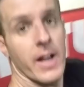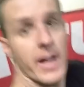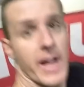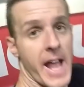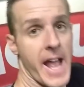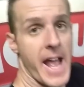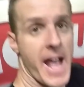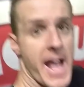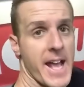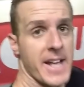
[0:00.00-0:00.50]

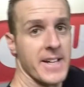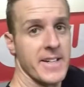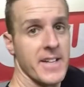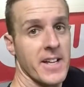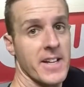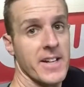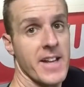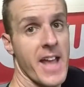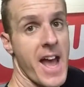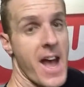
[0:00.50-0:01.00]
And
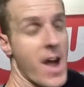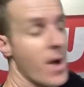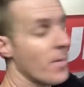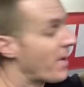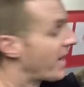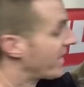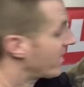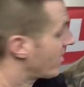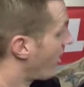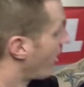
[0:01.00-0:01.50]
now
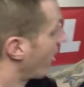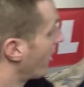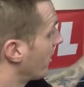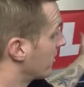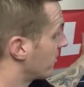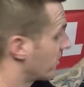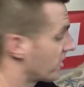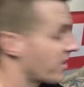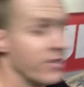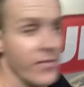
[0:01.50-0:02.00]
my car
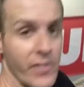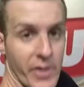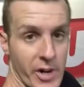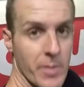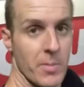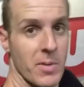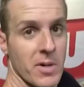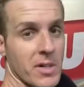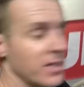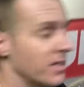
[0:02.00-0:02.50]
is a
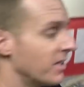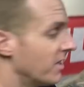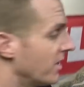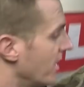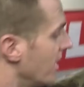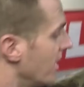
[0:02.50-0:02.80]
convertible.